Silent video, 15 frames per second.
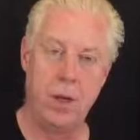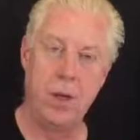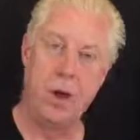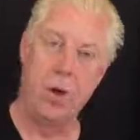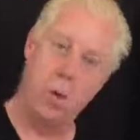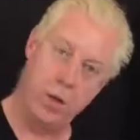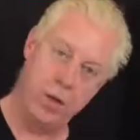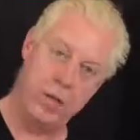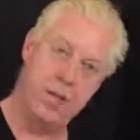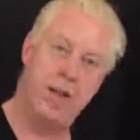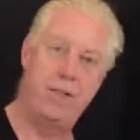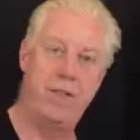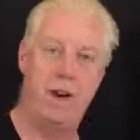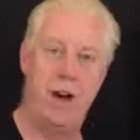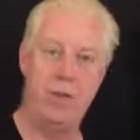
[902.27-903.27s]
what does that
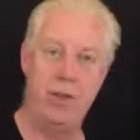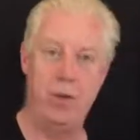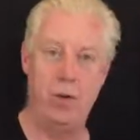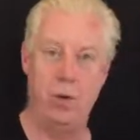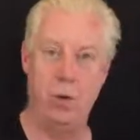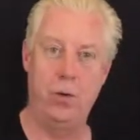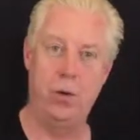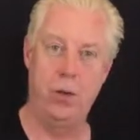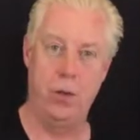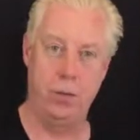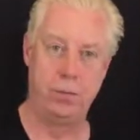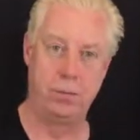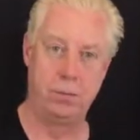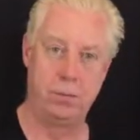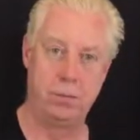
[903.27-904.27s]
5-year-old do?
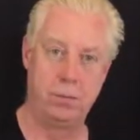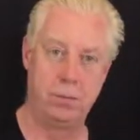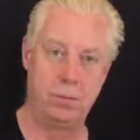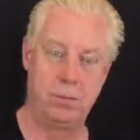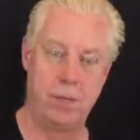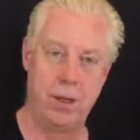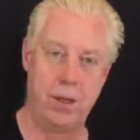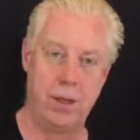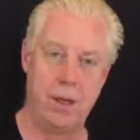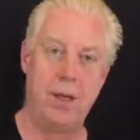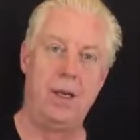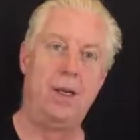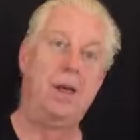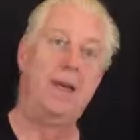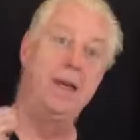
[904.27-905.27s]

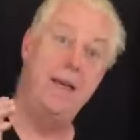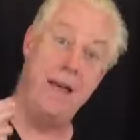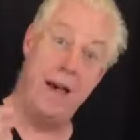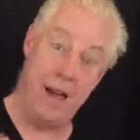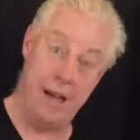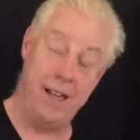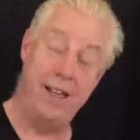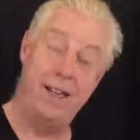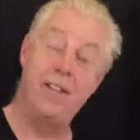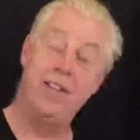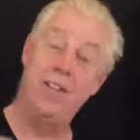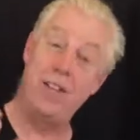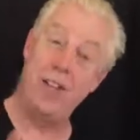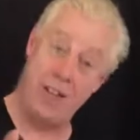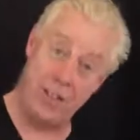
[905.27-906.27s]
Yeah, it
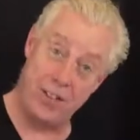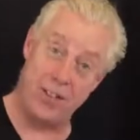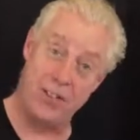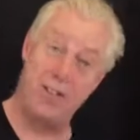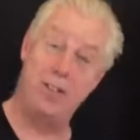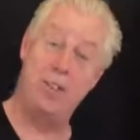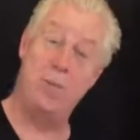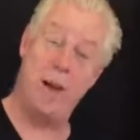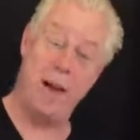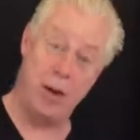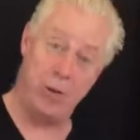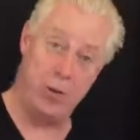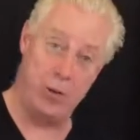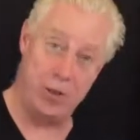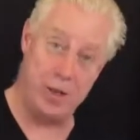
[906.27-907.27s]
tests the
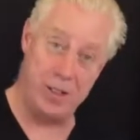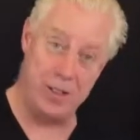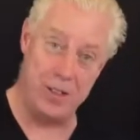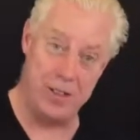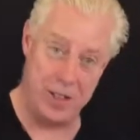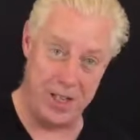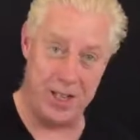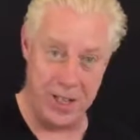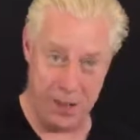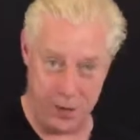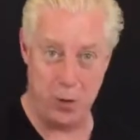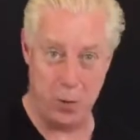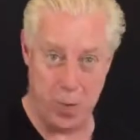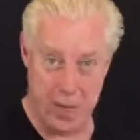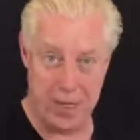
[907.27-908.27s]
boundary to see if
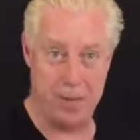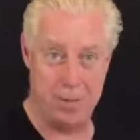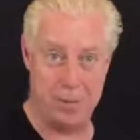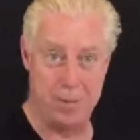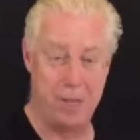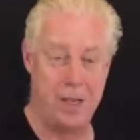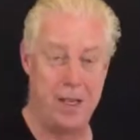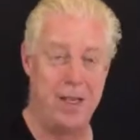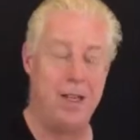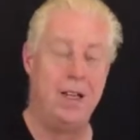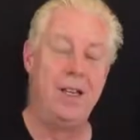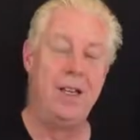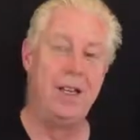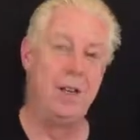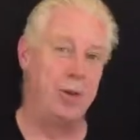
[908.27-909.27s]
you mean it.
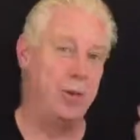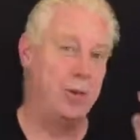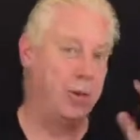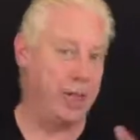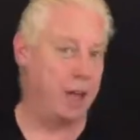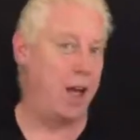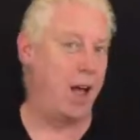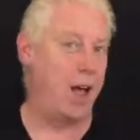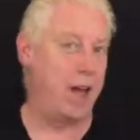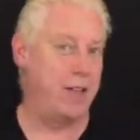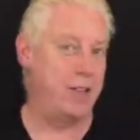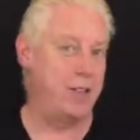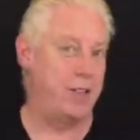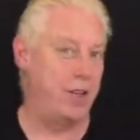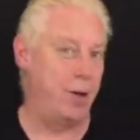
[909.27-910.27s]
You've got to
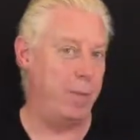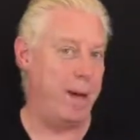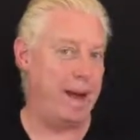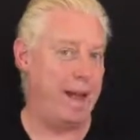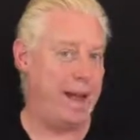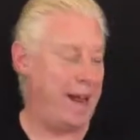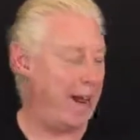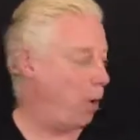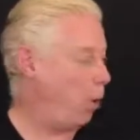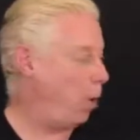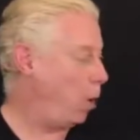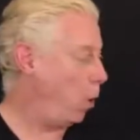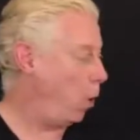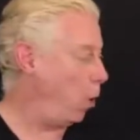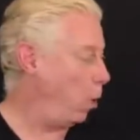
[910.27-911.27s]
realize that no matter how
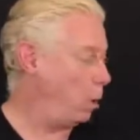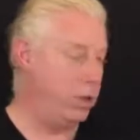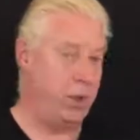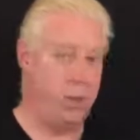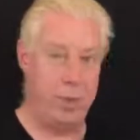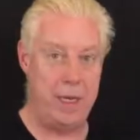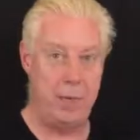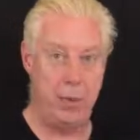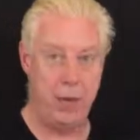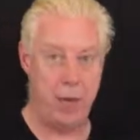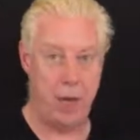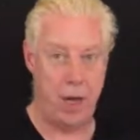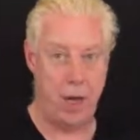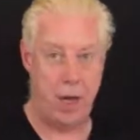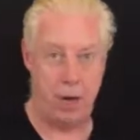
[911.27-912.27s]
old the people
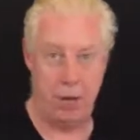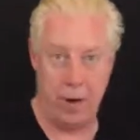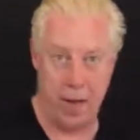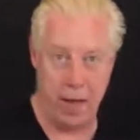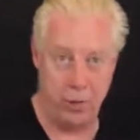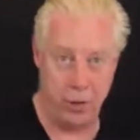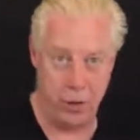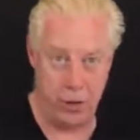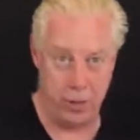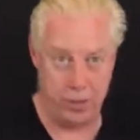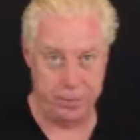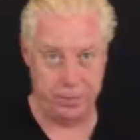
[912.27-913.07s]
are around you,